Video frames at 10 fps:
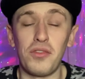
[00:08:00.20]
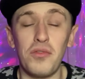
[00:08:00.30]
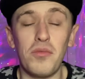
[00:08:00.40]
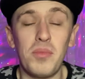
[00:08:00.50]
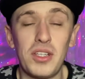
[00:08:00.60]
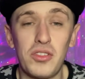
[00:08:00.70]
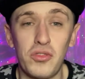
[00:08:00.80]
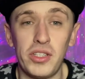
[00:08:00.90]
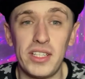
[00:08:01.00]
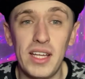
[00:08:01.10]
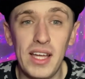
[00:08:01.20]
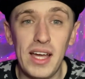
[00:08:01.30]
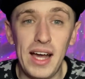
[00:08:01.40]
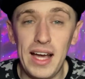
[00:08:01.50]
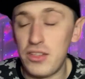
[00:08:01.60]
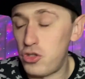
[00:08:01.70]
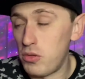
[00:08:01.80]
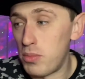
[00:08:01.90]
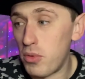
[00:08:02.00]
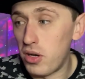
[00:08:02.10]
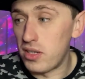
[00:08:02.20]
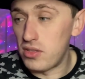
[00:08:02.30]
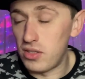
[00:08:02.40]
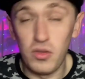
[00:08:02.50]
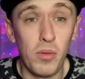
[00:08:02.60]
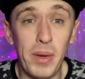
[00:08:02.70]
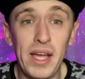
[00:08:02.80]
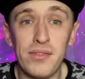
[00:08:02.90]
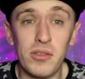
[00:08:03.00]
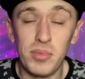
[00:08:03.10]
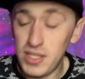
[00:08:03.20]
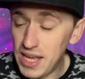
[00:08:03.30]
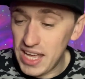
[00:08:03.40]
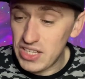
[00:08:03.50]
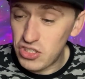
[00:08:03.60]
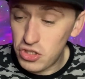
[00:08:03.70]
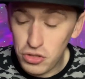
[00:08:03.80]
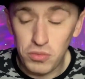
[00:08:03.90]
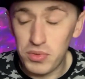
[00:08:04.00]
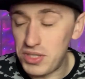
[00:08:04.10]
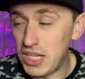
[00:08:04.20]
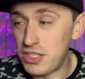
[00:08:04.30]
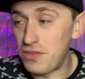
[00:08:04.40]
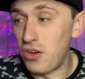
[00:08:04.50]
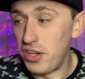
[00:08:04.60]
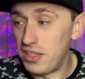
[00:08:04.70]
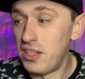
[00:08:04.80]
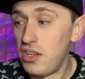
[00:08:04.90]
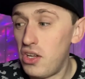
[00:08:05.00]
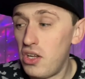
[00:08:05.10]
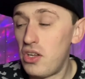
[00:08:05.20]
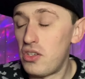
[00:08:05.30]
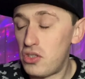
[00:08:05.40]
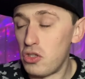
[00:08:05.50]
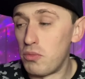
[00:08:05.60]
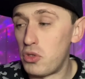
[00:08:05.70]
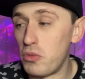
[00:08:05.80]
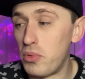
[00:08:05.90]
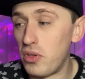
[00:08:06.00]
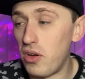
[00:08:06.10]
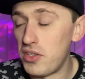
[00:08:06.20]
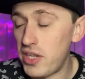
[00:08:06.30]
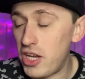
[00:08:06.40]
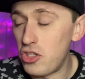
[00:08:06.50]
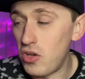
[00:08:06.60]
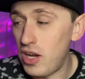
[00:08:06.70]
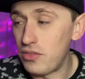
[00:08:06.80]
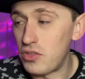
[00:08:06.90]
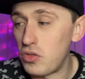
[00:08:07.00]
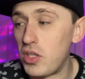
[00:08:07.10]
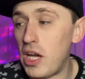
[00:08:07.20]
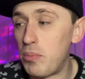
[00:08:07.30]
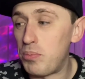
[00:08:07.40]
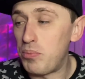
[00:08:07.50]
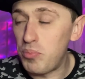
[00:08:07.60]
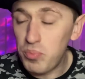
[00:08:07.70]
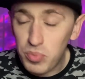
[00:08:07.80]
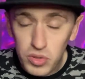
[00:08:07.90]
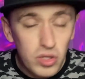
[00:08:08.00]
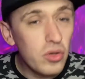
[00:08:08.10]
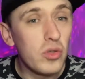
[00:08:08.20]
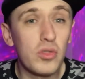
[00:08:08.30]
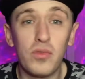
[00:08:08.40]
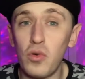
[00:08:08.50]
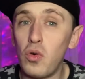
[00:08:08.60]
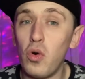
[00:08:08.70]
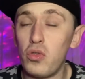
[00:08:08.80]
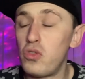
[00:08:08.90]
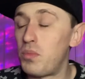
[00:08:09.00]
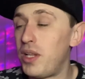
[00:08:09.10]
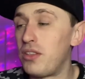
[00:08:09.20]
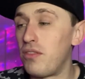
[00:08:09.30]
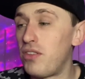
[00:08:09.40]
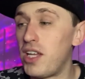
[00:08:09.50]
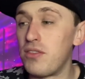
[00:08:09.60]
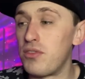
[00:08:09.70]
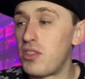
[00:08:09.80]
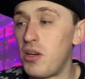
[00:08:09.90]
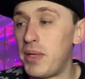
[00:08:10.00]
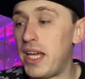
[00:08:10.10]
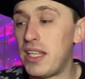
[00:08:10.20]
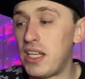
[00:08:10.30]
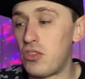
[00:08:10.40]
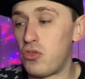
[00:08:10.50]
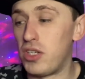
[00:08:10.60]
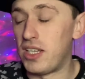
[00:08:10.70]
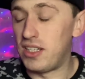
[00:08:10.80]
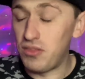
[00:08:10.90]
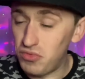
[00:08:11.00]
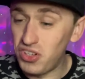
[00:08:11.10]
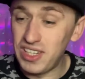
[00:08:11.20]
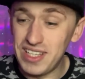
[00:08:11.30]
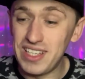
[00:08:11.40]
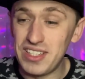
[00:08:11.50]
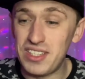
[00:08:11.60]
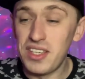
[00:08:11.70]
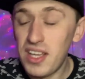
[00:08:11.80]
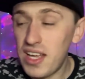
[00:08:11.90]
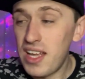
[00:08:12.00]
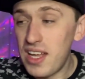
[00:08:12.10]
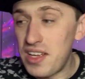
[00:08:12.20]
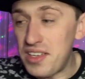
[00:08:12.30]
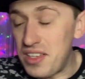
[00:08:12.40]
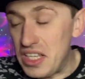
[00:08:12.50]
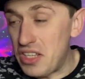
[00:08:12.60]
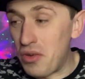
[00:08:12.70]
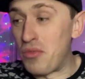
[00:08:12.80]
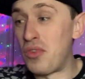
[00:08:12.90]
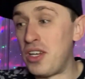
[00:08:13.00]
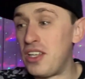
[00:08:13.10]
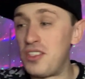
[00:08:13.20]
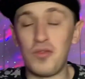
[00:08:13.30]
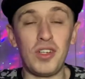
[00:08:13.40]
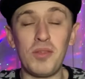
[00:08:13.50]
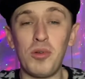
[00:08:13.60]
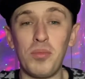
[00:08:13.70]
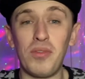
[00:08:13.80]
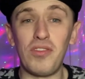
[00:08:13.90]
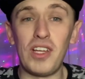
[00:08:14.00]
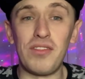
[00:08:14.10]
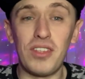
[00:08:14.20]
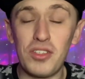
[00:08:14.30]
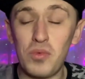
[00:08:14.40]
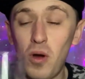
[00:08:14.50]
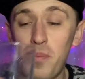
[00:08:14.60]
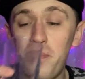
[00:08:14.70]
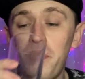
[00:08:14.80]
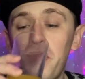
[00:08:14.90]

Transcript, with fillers: fruit mixed drink at the supermarket so it's not a bad thing but yeah it's super satisfying super super nice and you have just got that beautiful gorgeous blend of flavors coming out of that drink and it really is you know it really is a really proper flavor this one